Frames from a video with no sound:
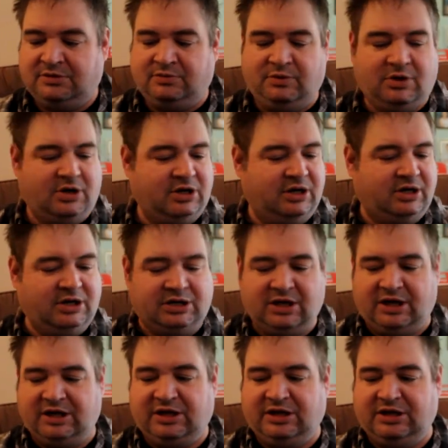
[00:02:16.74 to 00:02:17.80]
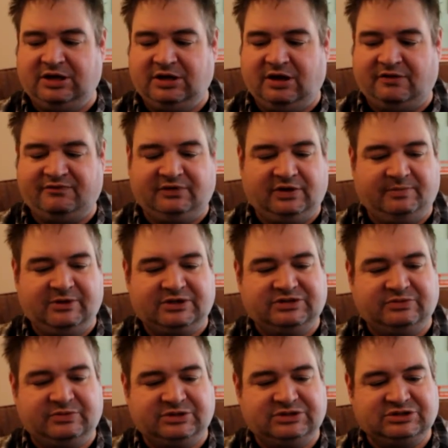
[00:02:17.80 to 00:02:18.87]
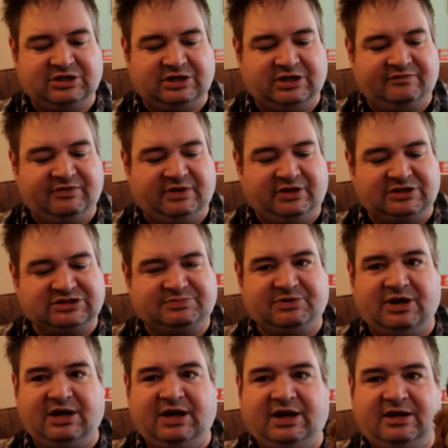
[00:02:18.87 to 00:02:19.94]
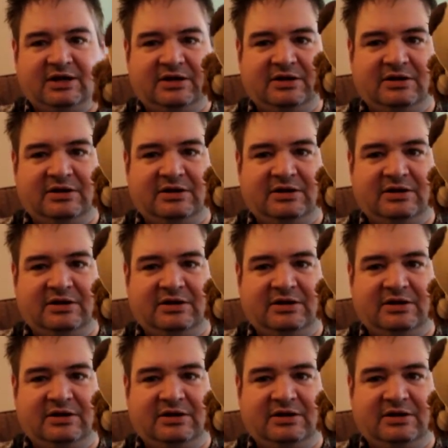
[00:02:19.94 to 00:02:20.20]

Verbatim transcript: we are gonna kind of clean you off a little bit. So we're just gonna give you a little spray.